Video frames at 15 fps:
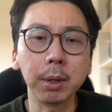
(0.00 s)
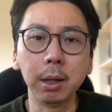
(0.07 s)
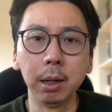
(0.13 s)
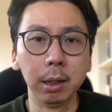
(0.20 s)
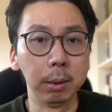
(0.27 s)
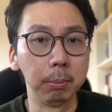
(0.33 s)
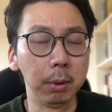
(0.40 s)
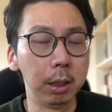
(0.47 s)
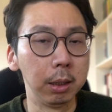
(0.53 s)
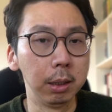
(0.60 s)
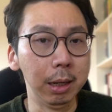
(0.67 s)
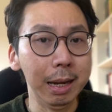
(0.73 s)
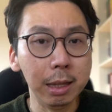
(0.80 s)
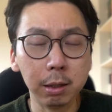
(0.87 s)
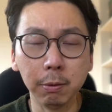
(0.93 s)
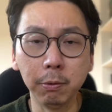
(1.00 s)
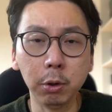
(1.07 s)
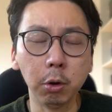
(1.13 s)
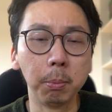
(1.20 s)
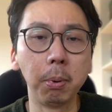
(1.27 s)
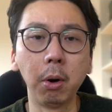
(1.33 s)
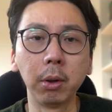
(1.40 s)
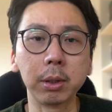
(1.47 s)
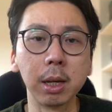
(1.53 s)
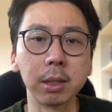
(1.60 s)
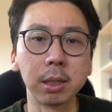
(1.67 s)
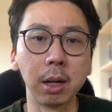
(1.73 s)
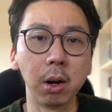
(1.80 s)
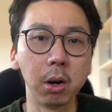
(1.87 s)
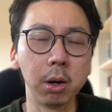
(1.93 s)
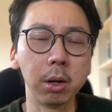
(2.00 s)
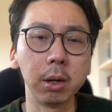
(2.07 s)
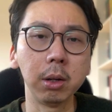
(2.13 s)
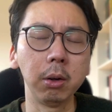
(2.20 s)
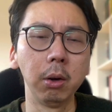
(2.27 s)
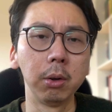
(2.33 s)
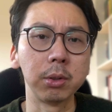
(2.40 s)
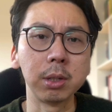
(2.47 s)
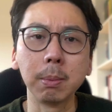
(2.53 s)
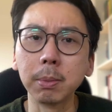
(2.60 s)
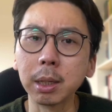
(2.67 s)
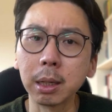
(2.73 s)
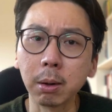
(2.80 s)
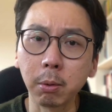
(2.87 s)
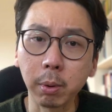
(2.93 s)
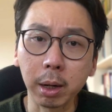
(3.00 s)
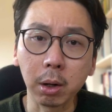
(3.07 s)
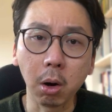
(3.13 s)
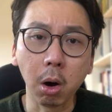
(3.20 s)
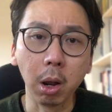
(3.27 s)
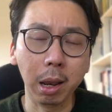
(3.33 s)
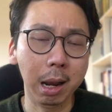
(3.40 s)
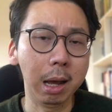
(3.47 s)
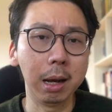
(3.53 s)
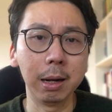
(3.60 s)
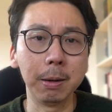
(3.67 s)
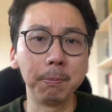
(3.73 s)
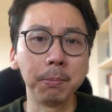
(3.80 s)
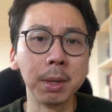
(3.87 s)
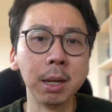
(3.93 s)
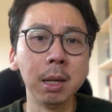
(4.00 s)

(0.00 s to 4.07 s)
an interview, a podcast I heard, or something I read online,